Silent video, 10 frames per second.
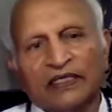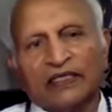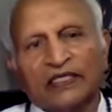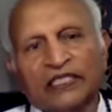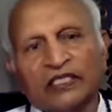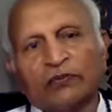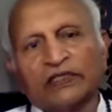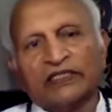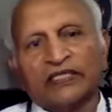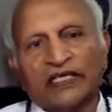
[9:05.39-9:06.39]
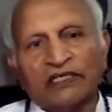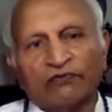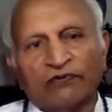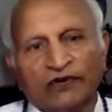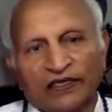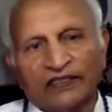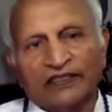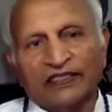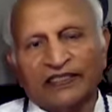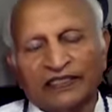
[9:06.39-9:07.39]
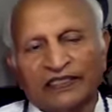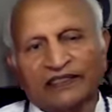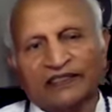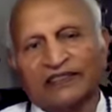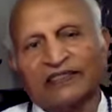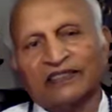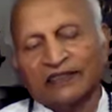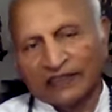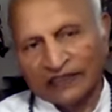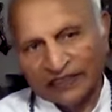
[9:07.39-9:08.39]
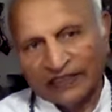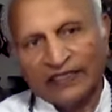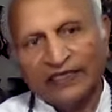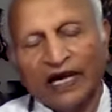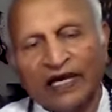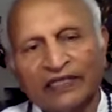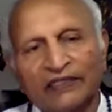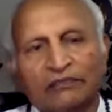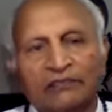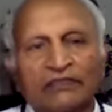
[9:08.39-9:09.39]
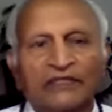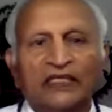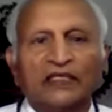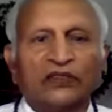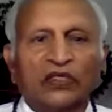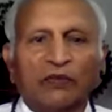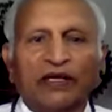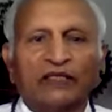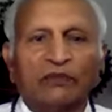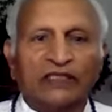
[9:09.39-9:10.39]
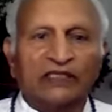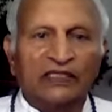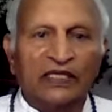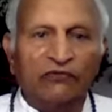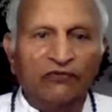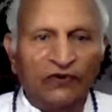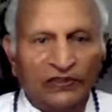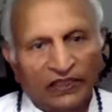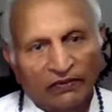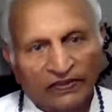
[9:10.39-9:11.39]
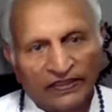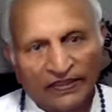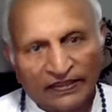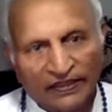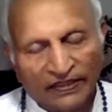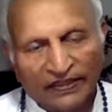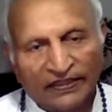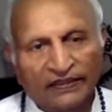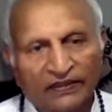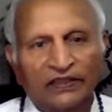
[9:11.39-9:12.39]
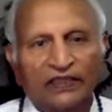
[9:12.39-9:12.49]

Humans live for 100 years and then die. Some animals live for several hundred years.